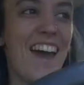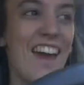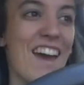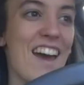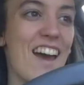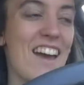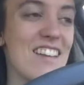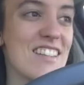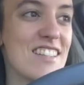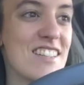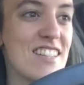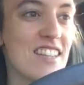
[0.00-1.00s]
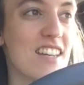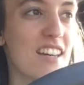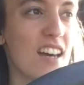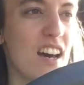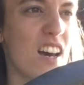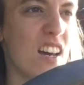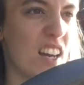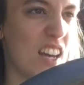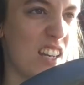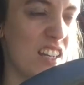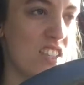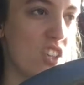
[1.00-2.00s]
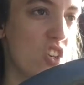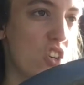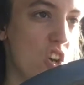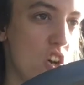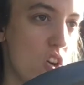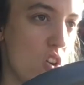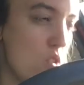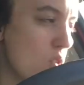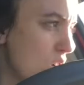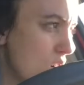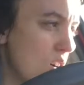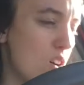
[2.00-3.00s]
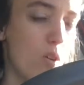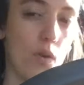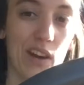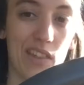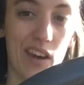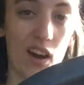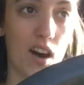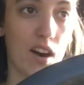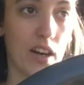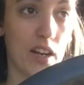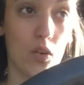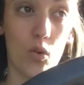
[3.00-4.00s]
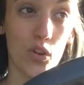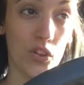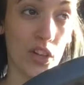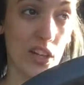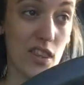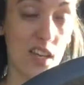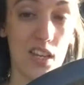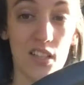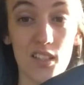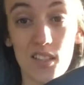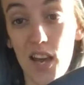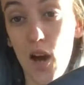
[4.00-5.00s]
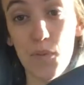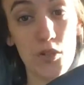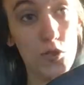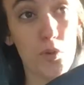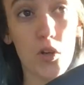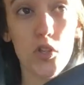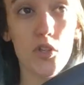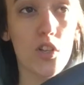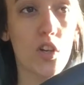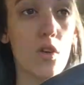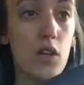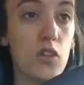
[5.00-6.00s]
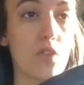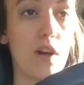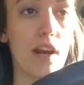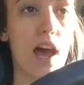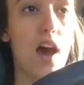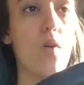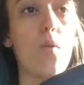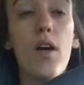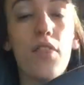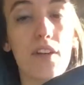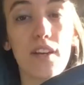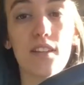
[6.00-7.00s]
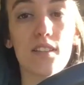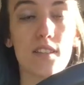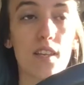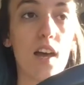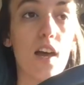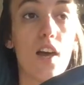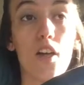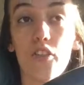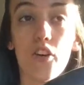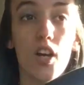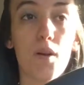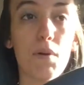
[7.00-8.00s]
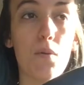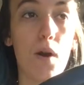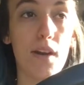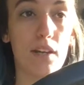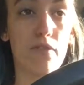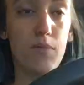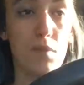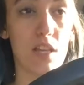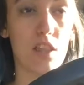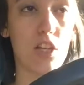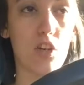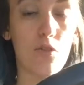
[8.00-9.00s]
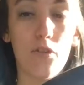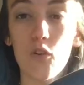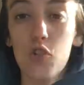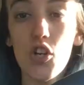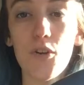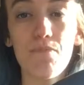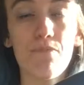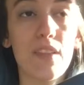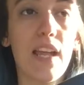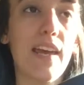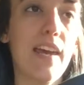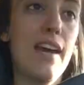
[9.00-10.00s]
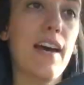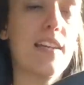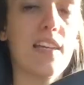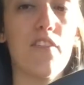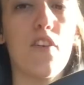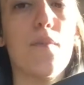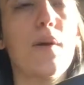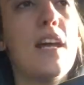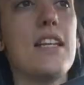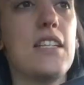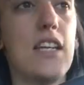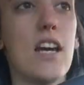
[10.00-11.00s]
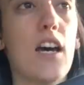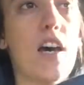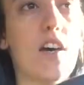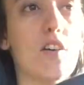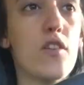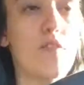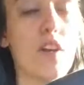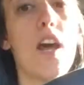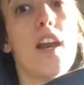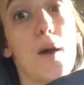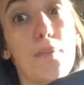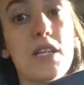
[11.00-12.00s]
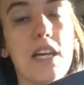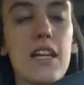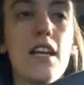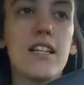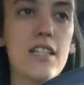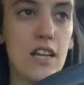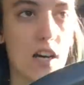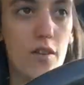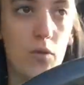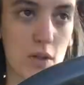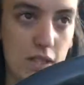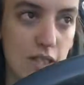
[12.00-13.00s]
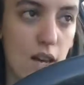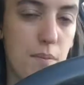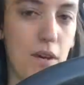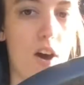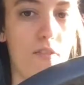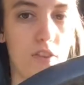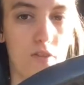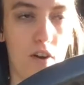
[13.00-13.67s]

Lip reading: and kind of get to know where they are in ordering things, how much produce they're going through right now, what things they're going to be wanting from me in the near future, and give him an updated idea of what's coming off the